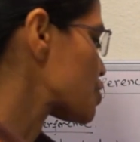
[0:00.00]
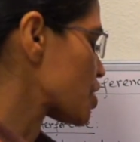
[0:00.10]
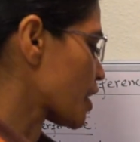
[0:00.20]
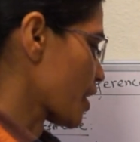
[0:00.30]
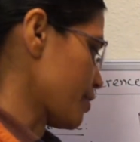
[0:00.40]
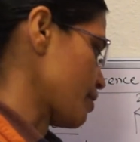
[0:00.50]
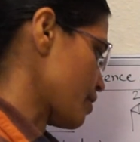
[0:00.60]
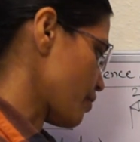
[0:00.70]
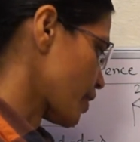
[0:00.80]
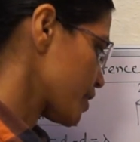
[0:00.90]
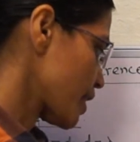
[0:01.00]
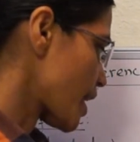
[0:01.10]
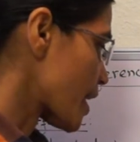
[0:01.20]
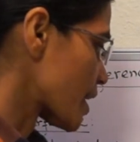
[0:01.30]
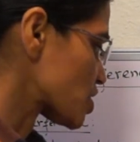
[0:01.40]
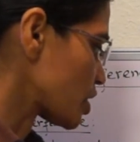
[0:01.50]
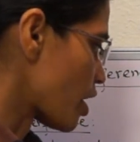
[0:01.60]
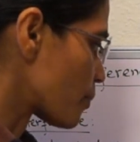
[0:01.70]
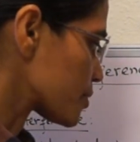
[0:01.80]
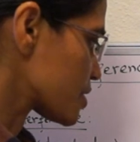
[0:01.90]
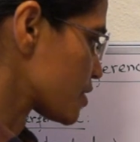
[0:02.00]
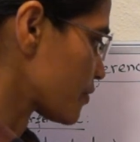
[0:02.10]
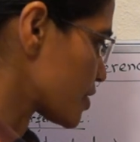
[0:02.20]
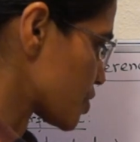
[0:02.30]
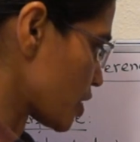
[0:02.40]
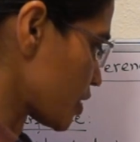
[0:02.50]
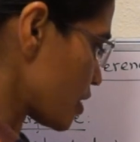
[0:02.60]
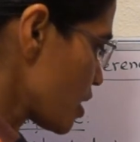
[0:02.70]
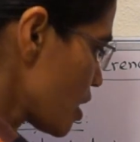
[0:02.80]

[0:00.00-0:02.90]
together, okay? They are actually opposite of each other.